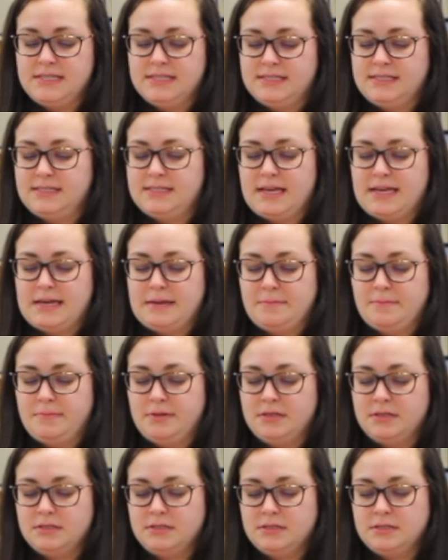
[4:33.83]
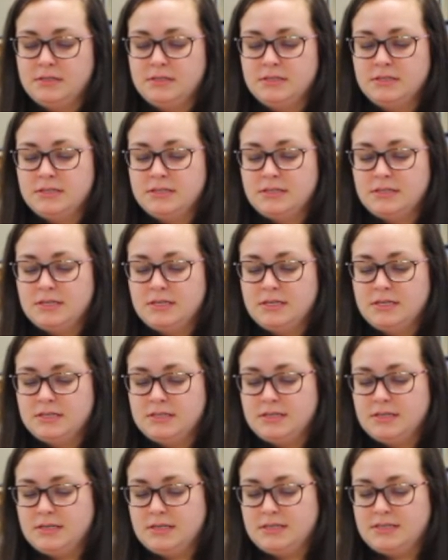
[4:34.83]
same
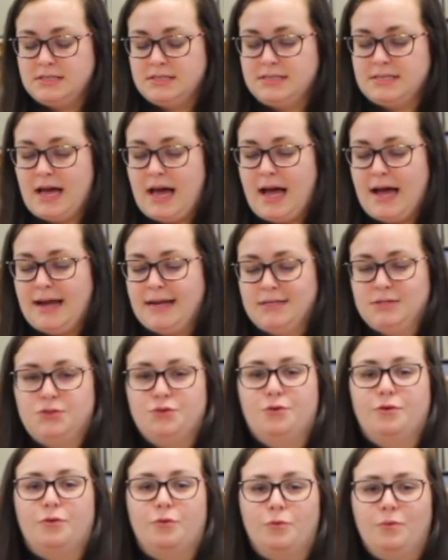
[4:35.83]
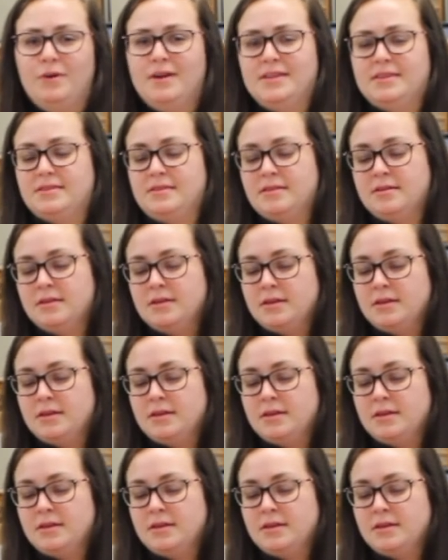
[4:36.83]
size or width.